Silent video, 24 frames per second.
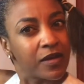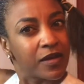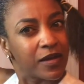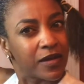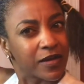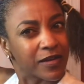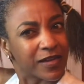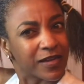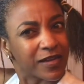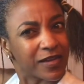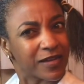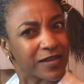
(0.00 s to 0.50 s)

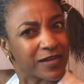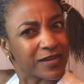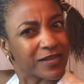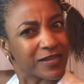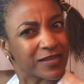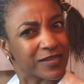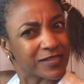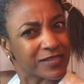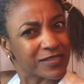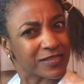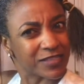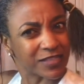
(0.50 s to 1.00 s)
again,
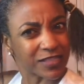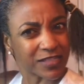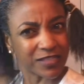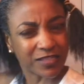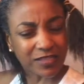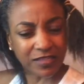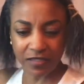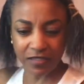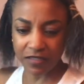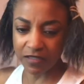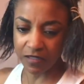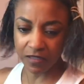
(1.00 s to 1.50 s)

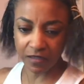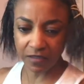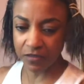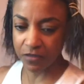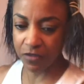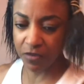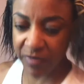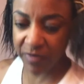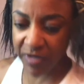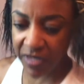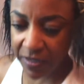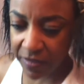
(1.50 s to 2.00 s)
just a
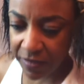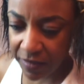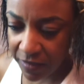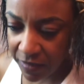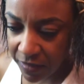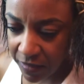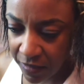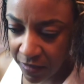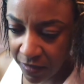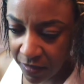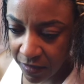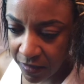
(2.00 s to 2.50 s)
little bit
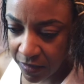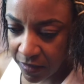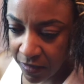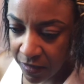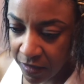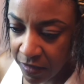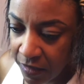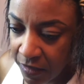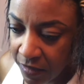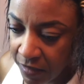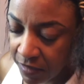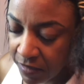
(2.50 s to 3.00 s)

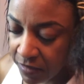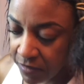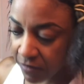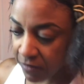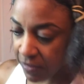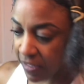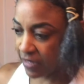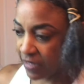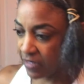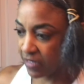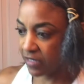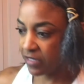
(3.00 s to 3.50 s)
so
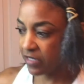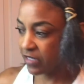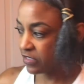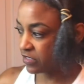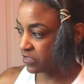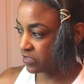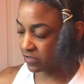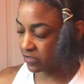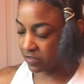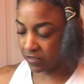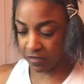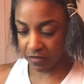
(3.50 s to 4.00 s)
that it
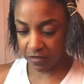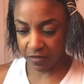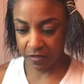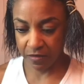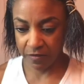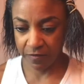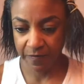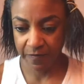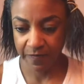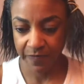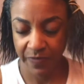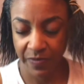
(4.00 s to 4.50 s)
hits
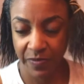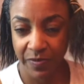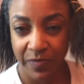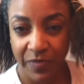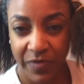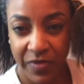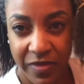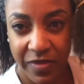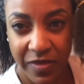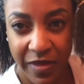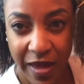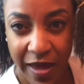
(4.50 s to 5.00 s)

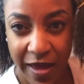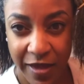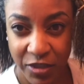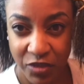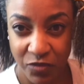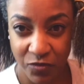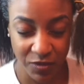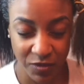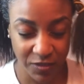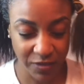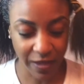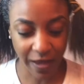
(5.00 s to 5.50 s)
the
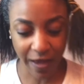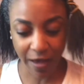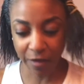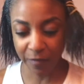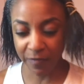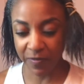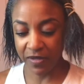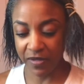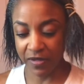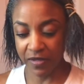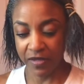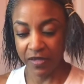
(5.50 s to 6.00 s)
actual
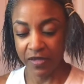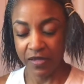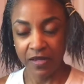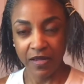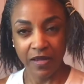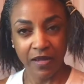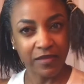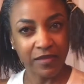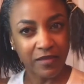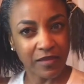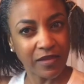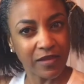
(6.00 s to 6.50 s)
scalp.
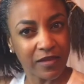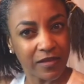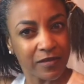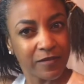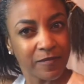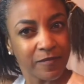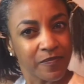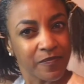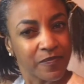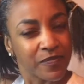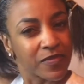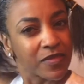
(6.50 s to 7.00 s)
And
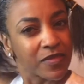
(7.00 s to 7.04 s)
then